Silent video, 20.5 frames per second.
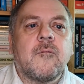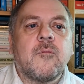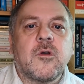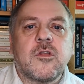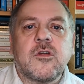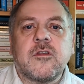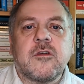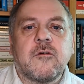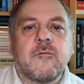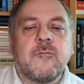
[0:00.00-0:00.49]

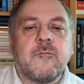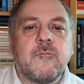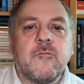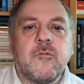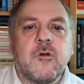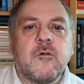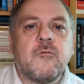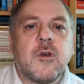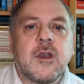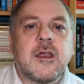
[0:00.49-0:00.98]
which is a
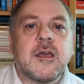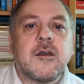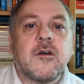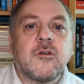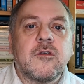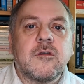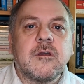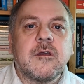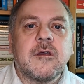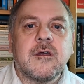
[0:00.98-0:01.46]
really
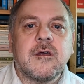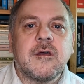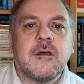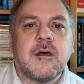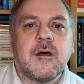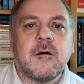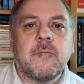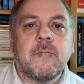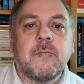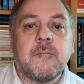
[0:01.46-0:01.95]
good
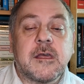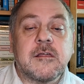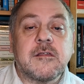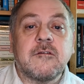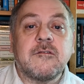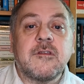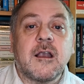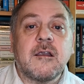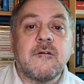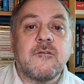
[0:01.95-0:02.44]
um, piece
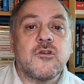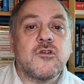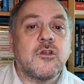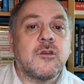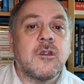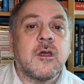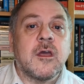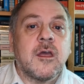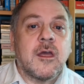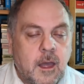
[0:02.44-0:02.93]
of
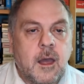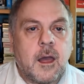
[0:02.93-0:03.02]
television.